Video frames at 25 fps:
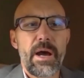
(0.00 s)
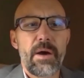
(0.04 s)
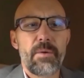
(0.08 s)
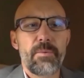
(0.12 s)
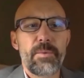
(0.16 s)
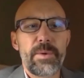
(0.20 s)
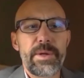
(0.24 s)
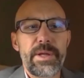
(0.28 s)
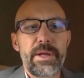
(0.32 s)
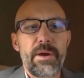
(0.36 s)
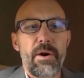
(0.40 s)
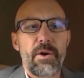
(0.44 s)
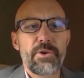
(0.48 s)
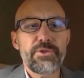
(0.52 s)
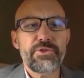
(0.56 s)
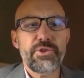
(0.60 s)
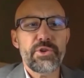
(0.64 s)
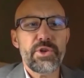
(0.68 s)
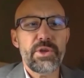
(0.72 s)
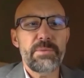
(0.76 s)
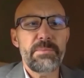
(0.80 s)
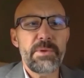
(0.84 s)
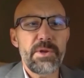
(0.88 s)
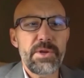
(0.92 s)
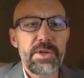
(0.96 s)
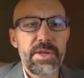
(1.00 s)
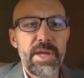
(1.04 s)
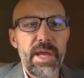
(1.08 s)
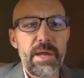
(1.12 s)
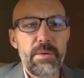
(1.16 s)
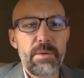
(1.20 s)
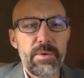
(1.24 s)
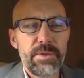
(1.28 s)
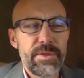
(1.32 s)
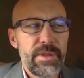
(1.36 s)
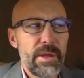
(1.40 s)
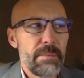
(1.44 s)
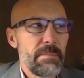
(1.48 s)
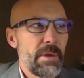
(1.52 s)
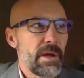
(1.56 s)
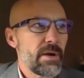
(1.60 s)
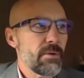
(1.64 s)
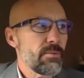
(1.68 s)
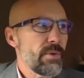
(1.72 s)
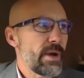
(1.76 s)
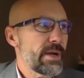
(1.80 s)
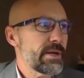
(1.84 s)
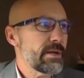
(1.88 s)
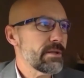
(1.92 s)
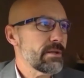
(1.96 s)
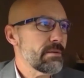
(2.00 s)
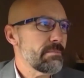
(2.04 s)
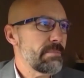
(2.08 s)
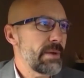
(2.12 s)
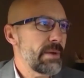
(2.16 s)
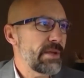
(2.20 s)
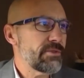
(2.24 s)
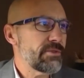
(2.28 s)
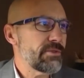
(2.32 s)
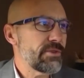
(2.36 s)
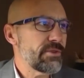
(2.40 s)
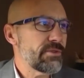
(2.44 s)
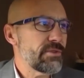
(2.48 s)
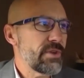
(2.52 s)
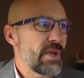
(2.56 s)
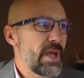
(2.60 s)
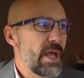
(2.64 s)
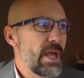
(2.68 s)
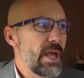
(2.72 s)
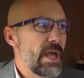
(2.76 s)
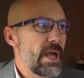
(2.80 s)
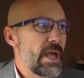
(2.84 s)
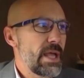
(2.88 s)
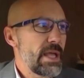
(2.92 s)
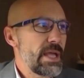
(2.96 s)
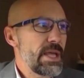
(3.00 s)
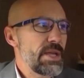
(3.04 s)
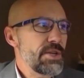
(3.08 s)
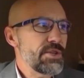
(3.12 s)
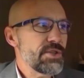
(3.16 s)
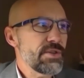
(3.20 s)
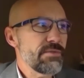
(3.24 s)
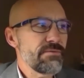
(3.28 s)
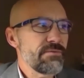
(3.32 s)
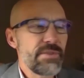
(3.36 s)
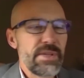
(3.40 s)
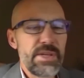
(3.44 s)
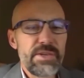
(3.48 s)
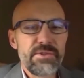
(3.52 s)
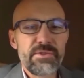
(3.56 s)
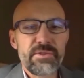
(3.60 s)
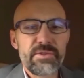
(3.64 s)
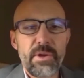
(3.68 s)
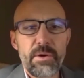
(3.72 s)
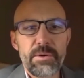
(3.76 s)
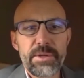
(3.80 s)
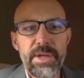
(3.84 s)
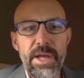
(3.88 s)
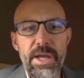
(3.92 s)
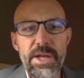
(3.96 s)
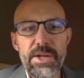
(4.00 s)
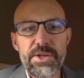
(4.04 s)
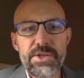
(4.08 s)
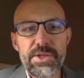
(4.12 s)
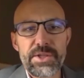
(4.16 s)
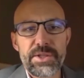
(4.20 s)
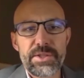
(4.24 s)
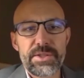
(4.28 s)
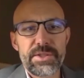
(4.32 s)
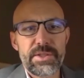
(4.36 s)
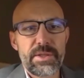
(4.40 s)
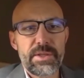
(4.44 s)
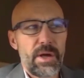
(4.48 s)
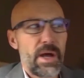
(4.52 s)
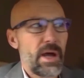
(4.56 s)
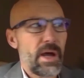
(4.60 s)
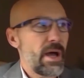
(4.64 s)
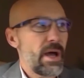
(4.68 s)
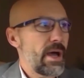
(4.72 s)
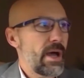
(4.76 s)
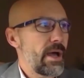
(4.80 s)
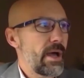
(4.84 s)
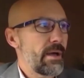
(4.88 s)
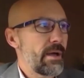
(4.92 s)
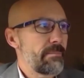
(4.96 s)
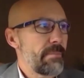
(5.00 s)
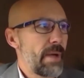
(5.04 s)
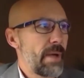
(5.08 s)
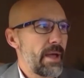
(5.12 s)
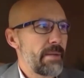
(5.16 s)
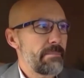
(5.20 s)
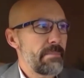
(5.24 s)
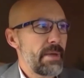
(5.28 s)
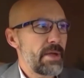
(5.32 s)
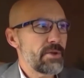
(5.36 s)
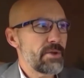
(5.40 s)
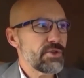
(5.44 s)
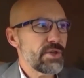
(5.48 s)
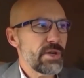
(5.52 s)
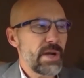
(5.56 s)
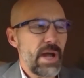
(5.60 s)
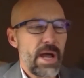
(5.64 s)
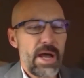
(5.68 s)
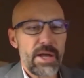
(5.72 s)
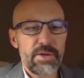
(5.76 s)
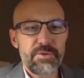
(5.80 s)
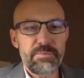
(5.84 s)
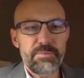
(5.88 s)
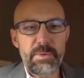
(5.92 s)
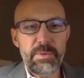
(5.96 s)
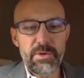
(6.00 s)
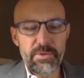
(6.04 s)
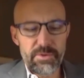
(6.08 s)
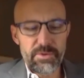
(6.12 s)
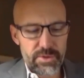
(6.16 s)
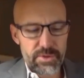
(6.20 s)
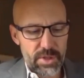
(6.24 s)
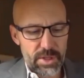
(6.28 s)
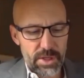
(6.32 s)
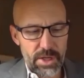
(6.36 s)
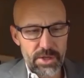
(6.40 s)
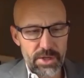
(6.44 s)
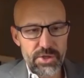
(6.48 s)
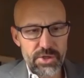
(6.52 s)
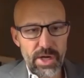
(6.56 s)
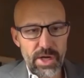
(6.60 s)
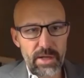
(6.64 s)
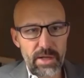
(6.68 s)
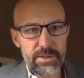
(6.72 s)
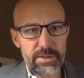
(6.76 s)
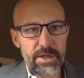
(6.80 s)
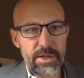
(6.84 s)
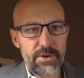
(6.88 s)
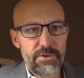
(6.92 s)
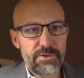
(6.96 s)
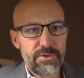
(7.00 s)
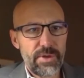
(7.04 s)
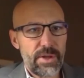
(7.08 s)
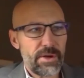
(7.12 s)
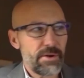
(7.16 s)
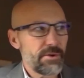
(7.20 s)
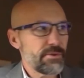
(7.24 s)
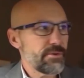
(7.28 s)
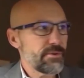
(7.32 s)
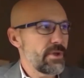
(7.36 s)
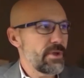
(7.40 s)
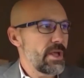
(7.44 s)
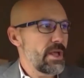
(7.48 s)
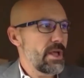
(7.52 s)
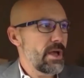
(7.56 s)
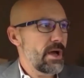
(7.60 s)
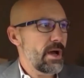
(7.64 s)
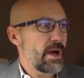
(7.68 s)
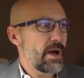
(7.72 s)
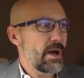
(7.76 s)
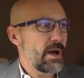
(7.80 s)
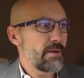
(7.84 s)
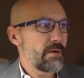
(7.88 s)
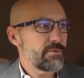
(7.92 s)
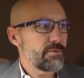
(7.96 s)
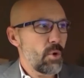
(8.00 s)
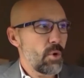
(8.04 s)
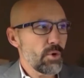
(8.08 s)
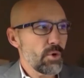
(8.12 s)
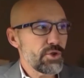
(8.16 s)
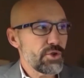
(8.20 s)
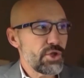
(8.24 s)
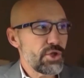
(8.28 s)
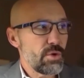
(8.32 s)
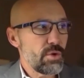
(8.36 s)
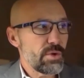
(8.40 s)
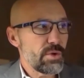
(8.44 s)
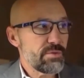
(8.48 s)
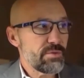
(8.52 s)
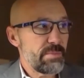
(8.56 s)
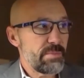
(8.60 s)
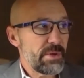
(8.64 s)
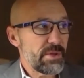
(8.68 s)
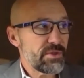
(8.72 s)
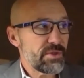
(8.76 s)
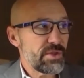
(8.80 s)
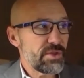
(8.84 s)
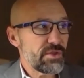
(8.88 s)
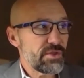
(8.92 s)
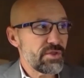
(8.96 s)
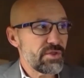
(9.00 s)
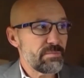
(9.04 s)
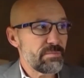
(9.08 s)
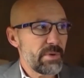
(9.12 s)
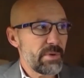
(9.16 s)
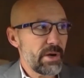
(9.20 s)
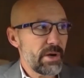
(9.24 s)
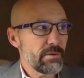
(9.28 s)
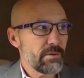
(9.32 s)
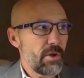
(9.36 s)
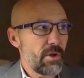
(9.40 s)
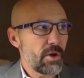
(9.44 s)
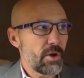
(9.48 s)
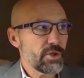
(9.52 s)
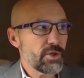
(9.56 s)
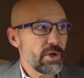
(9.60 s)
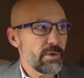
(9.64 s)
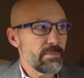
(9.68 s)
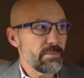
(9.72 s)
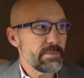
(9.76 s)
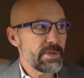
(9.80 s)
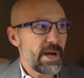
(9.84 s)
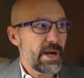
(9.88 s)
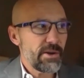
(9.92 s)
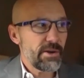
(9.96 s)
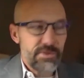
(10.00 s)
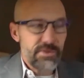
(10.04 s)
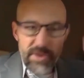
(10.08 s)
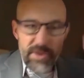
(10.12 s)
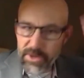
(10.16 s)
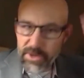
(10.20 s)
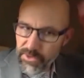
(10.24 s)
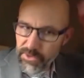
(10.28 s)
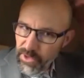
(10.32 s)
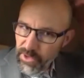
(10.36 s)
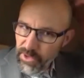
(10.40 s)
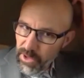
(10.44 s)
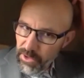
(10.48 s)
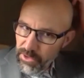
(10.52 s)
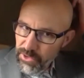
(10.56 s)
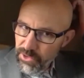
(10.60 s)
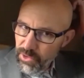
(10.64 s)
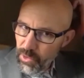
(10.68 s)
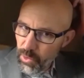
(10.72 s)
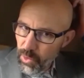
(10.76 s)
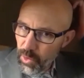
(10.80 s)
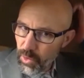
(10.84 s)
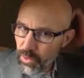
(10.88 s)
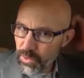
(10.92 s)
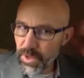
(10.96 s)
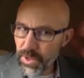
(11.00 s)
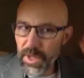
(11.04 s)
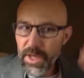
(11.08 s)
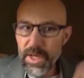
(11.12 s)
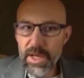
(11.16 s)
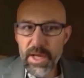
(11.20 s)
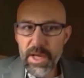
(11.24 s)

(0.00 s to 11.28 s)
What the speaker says: We also communicate with them on a regular basis. Each of these locations, I mentioned hospitals, child care centers, of course, you as businesses, but our long-term care centers and our schools